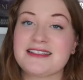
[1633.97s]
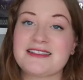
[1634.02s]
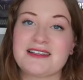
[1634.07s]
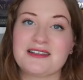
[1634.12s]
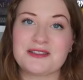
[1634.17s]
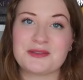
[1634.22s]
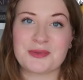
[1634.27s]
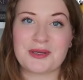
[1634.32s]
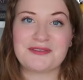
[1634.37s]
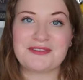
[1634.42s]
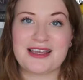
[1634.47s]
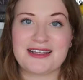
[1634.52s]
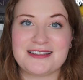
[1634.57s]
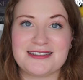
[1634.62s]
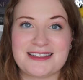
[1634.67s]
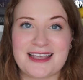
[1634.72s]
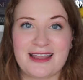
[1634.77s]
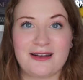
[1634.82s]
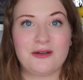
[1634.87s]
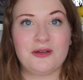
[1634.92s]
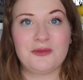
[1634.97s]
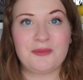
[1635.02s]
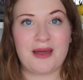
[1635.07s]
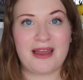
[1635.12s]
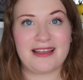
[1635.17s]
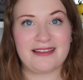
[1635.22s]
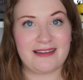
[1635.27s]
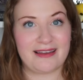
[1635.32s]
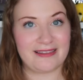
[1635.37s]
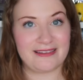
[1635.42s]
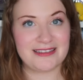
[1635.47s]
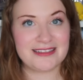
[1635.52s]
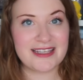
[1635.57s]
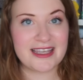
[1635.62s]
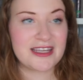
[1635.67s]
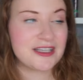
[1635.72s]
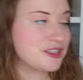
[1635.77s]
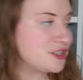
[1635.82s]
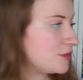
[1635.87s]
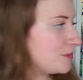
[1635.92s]
is Swift and Saddled by Lila
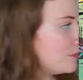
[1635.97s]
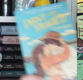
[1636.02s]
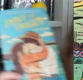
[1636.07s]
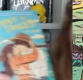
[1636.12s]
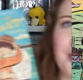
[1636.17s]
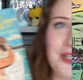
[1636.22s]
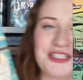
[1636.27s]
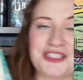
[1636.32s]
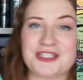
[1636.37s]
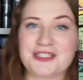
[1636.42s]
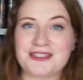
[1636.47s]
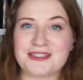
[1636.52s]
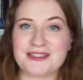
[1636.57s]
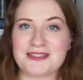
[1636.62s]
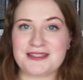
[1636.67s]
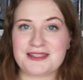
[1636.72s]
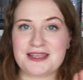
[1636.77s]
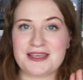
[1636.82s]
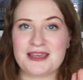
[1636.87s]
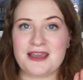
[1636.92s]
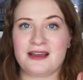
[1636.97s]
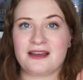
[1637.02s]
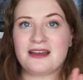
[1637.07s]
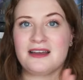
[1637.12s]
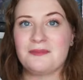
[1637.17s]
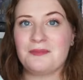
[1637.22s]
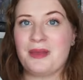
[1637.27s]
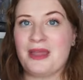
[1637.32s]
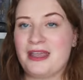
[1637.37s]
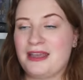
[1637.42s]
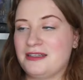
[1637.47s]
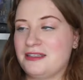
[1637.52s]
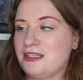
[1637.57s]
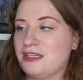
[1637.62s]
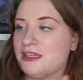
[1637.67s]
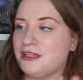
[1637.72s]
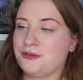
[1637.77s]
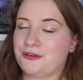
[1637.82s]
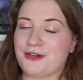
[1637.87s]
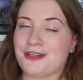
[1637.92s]
Sage, which is the
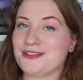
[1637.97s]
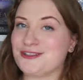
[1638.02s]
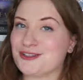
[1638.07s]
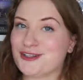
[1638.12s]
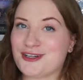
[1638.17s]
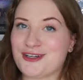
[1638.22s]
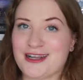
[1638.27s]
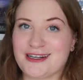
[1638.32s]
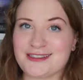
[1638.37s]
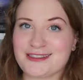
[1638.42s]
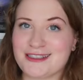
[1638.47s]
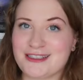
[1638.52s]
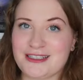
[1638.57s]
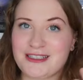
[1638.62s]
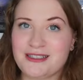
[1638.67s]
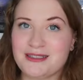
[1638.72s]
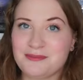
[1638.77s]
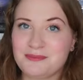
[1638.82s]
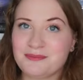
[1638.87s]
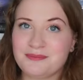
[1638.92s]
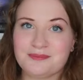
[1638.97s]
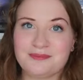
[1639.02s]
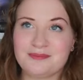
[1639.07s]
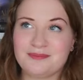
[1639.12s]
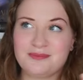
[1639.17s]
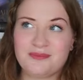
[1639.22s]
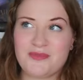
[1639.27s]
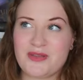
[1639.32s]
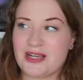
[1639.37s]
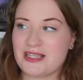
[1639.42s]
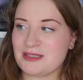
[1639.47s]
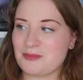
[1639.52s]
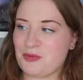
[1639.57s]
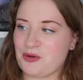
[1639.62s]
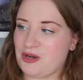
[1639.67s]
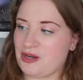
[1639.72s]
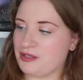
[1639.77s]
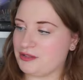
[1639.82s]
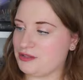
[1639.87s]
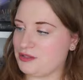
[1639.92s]
companion or interconnected next
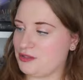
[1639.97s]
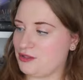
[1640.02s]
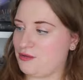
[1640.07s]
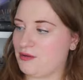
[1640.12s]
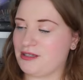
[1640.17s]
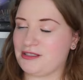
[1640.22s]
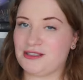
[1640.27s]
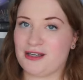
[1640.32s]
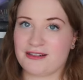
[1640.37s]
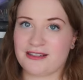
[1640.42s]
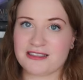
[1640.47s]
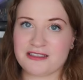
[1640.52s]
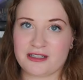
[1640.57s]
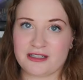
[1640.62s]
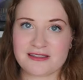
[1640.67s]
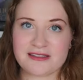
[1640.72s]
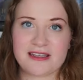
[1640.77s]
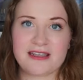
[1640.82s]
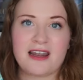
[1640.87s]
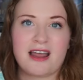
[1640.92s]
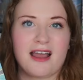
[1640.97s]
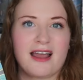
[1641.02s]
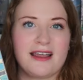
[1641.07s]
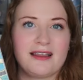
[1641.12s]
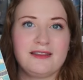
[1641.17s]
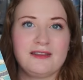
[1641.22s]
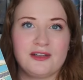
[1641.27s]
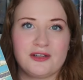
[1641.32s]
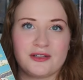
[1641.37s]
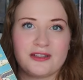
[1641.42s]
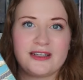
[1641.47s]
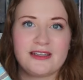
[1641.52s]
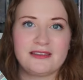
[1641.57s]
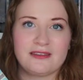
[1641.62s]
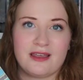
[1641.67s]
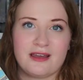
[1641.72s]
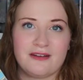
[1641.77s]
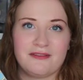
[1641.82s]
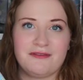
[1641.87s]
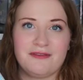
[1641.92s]
book to Done and Dusted. I literally
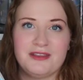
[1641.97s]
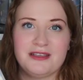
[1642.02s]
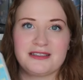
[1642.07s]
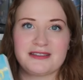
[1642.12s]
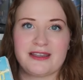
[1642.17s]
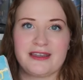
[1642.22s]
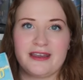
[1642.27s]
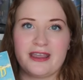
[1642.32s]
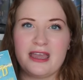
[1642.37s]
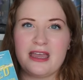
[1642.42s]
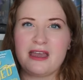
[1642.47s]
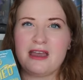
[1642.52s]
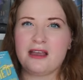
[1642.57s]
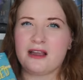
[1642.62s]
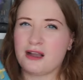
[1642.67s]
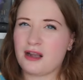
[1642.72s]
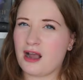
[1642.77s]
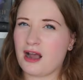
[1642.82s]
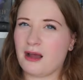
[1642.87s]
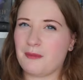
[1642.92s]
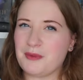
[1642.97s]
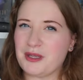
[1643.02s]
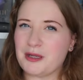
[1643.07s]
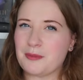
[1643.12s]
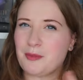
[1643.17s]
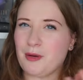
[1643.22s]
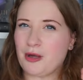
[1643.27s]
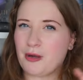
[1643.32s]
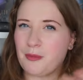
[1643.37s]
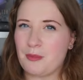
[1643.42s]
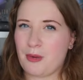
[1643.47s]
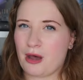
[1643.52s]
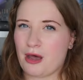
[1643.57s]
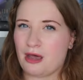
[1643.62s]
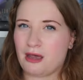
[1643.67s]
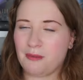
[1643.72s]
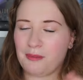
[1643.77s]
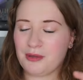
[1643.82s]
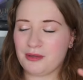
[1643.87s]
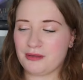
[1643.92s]
love this like comic book
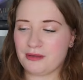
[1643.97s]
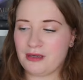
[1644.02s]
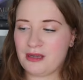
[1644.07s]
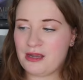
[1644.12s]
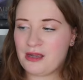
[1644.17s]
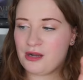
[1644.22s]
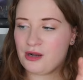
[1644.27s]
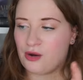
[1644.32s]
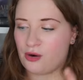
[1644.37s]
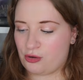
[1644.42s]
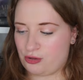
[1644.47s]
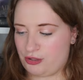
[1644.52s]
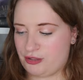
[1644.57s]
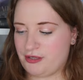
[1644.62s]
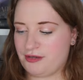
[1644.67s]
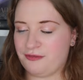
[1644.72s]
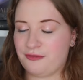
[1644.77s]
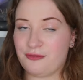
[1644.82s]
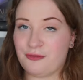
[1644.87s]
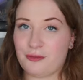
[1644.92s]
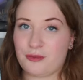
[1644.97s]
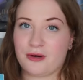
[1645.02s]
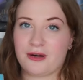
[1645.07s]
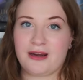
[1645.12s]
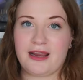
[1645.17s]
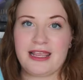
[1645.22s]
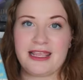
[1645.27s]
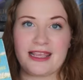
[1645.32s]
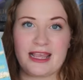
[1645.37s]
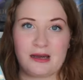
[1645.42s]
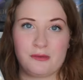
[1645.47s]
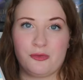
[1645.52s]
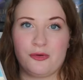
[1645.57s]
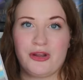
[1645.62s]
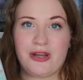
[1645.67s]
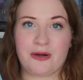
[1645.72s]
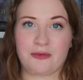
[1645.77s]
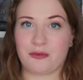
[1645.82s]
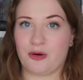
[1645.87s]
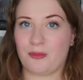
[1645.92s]
pop art for a
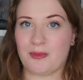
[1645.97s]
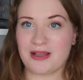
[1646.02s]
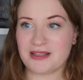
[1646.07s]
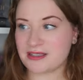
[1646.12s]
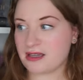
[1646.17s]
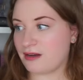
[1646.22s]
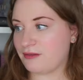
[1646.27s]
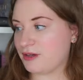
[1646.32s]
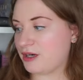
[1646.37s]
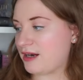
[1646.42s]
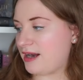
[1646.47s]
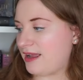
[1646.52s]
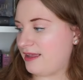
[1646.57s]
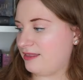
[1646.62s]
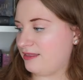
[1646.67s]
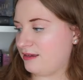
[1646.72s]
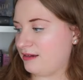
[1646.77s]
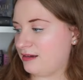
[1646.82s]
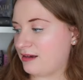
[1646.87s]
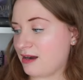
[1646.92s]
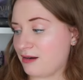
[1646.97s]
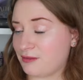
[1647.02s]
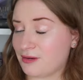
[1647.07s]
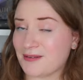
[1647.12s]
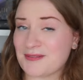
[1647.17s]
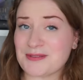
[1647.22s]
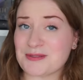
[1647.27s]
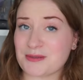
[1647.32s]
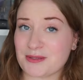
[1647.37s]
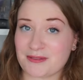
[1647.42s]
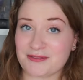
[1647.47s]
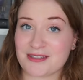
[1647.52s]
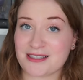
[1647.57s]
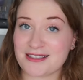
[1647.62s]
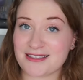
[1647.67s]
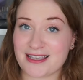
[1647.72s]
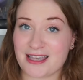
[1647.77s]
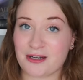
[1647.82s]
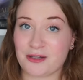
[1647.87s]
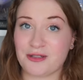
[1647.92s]
cowboy romance cover, and the cover of Swift
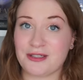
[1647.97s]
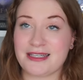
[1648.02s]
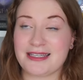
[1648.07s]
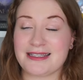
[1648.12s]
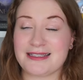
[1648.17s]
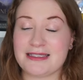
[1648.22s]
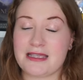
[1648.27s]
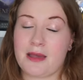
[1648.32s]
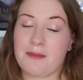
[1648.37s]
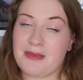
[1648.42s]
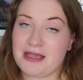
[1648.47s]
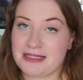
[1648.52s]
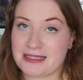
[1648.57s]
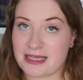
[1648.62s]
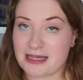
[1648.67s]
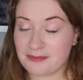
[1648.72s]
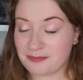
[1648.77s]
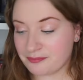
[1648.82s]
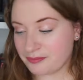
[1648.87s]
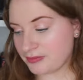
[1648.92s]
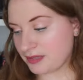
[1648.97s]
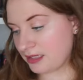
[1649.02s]
and Saddled is amazing.